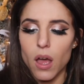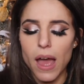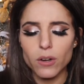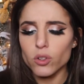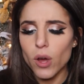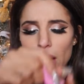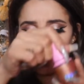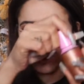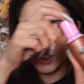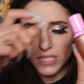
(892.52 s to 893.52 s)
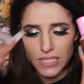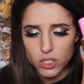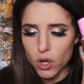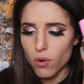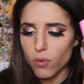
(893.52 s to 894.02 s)
I don't know how much
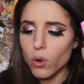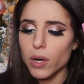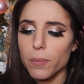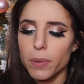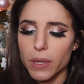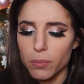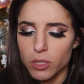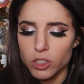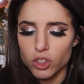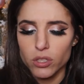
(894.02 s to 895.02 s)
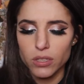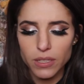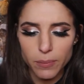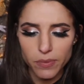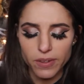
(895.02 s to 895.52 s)
these go for, but I'm pretty sure the
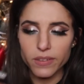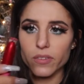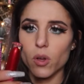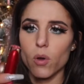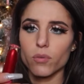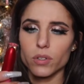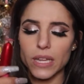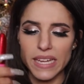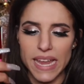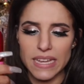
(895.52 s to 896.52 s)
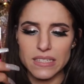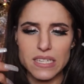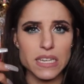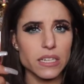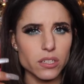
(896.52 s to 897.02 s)
lipsticks go for like
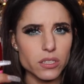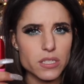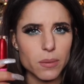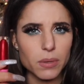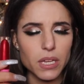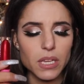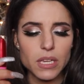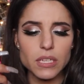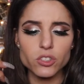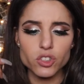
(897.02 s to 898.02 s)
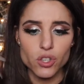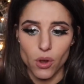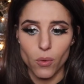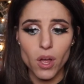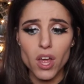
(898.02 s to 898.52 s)
eighteen or something each.
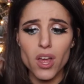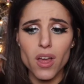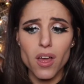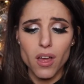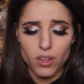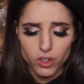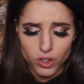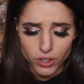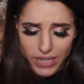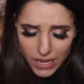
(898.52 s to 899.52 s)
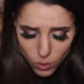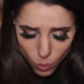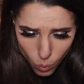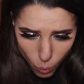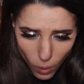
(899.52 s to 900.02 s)
So you're
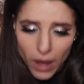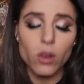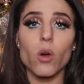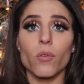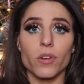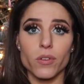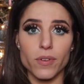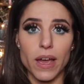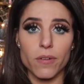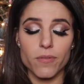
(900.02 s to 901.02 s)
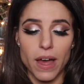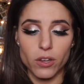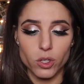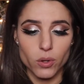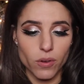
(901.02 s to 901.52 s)
getting well over the va
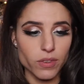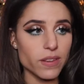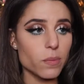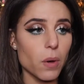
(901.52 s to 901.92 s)
value of this